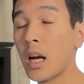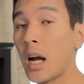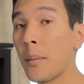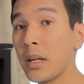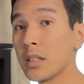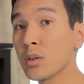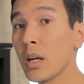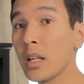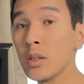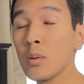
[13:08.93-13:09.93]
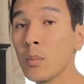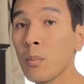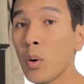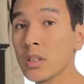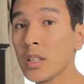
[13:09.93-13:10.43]
I'm going to try to do
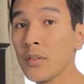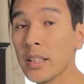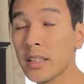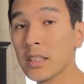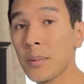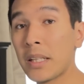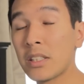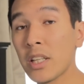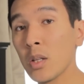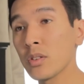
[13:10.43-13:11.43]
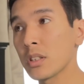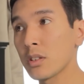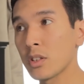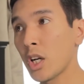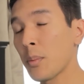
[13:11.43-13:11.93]
more stuff like this on my channel,
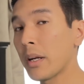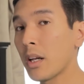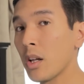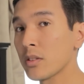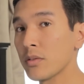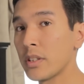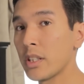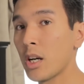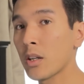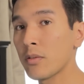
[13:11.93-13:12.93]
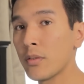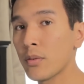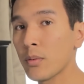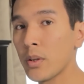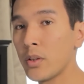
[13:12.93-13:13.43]
just share my knowledge of videography
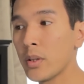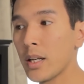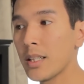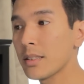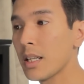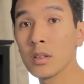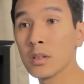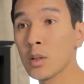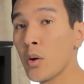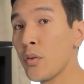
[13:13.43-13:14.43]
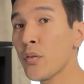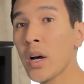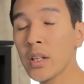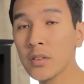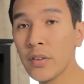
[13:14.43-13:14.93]
for, with you guys. So if you
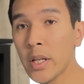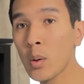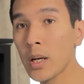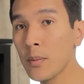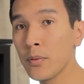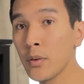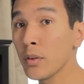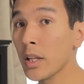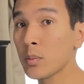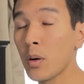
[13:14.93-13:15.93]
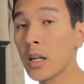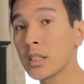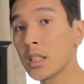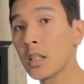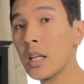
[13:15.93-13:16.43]
found this video helpful, if you liked
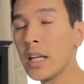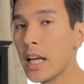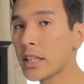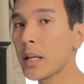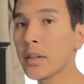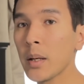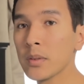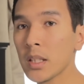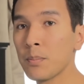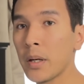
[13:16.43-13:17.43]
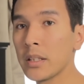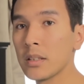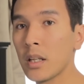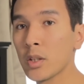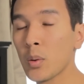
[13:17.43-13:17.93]
watching, hit that thumbs up button
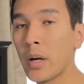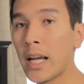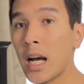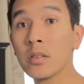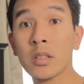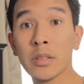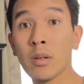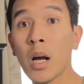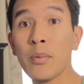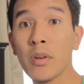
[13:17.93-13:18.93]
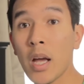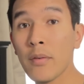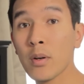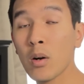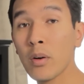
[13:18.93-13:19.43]
on your way out. Subscribe if you
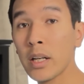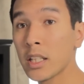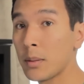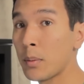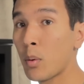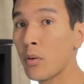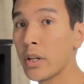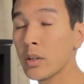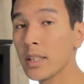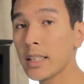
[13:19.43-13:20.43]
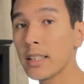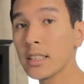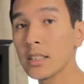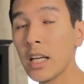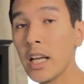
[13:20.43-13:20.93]
haven't already, going to be more videos like
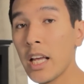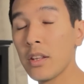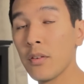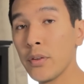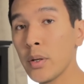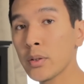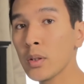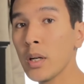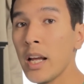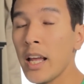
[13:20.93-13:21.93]
this in the future.